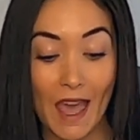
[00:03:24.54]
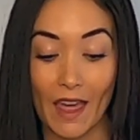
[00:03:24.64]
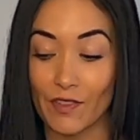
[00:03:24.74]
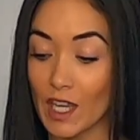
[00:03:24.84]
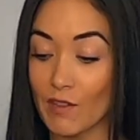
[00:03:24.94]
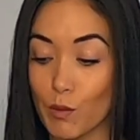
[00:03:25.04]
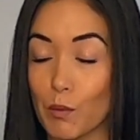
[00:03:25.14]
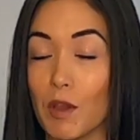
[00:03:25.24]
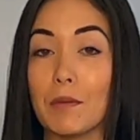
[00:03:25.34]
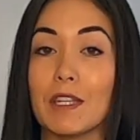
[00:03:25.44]
and the other
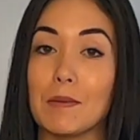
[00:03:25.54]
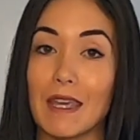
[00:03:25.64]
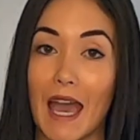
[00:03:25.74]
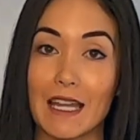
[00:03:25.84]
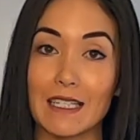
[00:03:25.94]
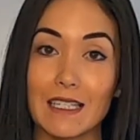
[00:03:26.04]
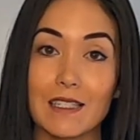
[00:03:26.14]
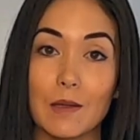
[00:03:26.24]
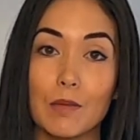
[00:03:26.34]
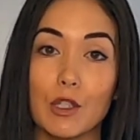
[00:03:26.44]
one where I'm going to be adding
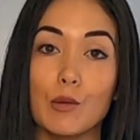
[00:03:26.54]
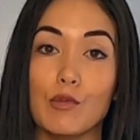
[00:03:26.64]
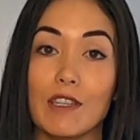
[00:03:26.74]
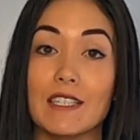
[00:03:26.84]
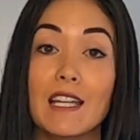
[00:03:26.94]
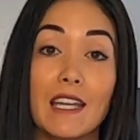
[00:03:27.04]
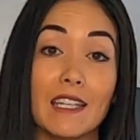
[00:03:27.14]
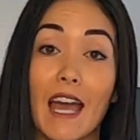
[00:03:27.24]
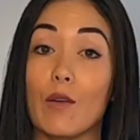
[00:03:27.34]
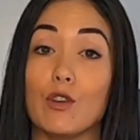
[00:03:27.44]
some blueberries.
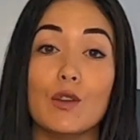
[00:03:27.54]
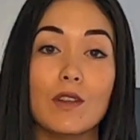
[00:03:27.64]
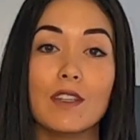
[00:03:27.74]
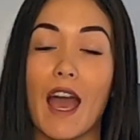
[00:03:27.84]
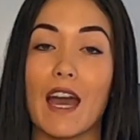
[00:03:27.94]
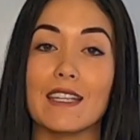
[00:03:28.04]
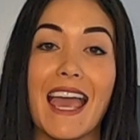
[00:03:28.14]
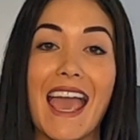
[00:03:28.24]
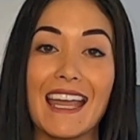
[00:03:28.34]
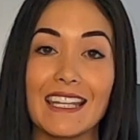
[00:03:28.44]
Now you can add
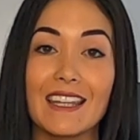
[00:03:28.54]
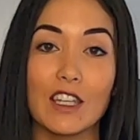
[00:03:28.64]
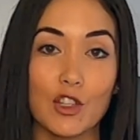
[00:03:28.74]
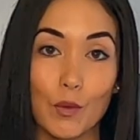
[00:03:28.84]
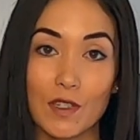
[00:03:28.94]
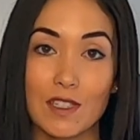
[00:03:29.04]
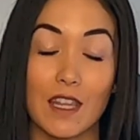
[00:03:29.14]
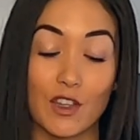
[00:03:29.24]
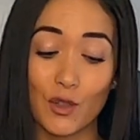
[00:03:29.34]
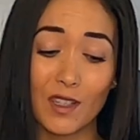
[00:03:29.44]
anything you want to
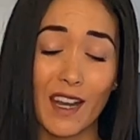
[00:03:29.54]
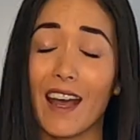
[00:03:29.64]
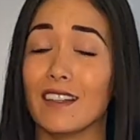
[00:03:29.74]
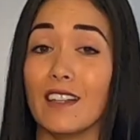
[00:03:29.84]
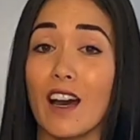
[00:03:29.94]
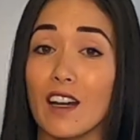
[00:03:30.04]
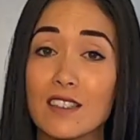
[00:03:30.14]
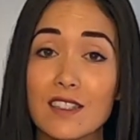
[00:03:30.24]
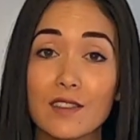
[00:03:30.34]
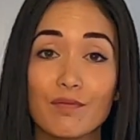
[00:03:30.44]
this. You can add
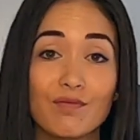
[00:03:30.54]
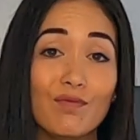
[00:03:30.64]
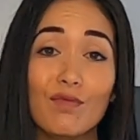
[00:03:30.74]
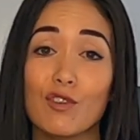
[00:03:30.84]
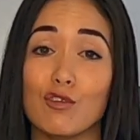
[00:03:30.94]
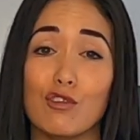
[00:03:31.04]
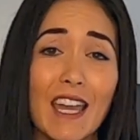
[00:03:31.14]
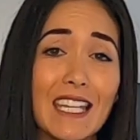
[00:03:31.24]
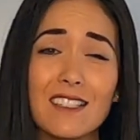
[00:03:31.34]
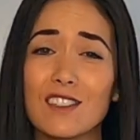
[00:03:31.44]
nuts,
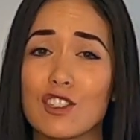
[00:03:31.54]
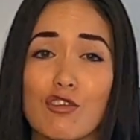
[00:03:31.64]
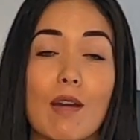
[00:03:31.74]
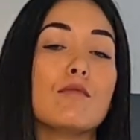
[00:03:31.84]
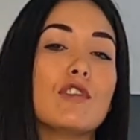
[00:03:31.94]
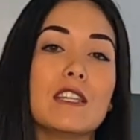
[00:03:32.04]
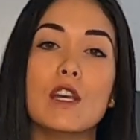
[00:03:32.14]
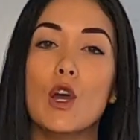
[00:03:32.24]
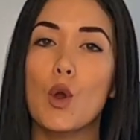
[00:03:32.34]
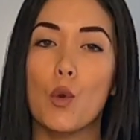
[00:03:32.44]
raisins,
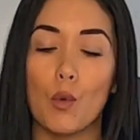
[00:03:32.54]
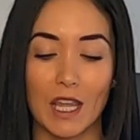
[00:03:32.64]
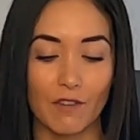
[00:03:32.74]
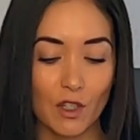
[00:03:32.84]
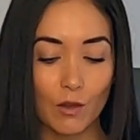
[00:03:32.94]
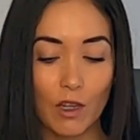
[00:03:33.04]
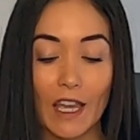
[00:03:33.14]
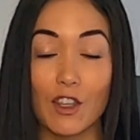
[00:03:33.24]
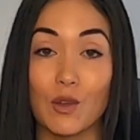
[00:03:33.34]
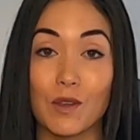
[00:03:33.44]
cranberries, whatever you
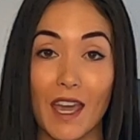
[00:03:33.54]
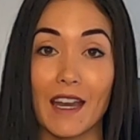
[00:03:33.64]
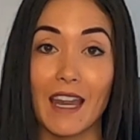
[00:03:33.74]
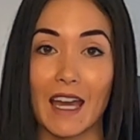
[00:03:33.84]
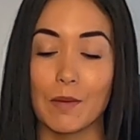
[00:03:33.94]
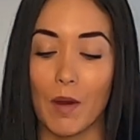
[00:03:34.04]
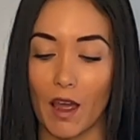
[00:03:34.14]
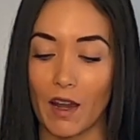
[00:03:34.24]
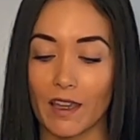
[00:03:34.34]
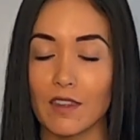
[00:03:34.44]
like you can add, but
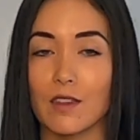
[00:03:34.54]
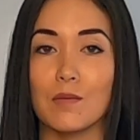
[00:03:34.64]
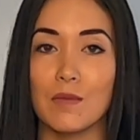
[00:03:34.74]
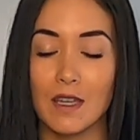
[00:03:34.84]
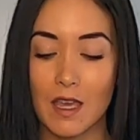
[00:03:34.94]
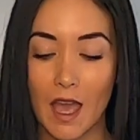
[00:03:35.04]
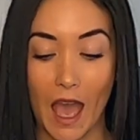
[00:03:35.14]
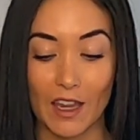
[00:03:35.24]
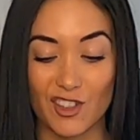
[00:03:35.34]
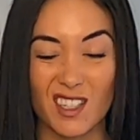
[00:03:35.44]
I like them
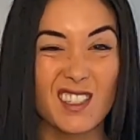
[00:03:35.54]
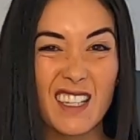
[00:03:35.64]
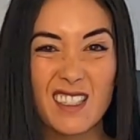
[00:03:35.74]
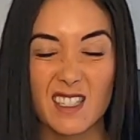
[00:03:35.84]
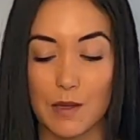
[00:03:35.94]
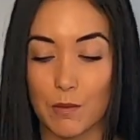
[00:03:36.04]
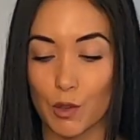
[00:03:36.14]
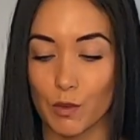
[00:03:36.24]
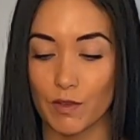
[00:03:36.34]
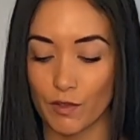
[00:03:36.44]
just nice and
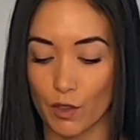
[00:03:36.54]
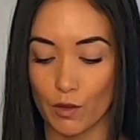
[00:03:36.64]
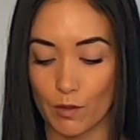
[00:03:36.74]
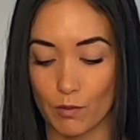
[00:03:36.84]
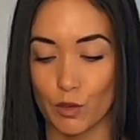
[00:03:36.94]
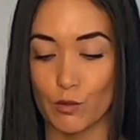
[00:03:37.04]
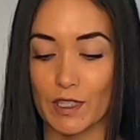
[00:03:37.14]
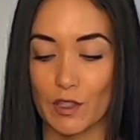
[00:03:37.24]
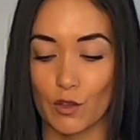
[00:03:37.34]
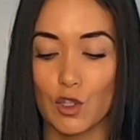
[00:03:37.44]
simple with a few
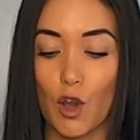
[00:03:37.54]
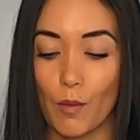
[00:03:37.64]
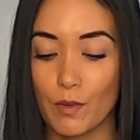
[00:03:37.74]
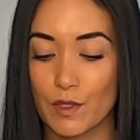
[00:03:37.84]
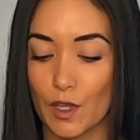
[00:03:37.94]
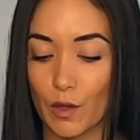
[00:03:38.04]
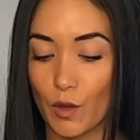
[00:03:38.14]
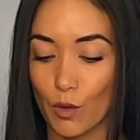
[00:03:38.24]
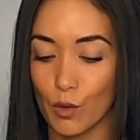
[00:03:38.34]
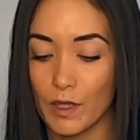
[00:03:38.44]
blueberries on top. So
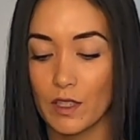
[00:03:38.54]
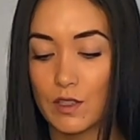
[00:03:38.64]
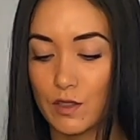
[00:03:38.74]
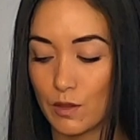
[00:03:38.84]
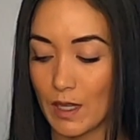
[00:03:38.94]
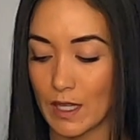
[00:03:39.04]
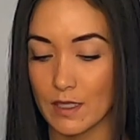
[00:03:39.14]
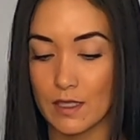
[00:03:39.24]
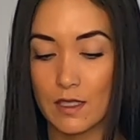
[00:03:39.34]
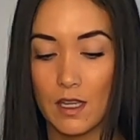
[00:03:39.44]
all we're going to do
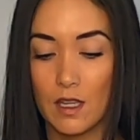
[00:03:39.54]
is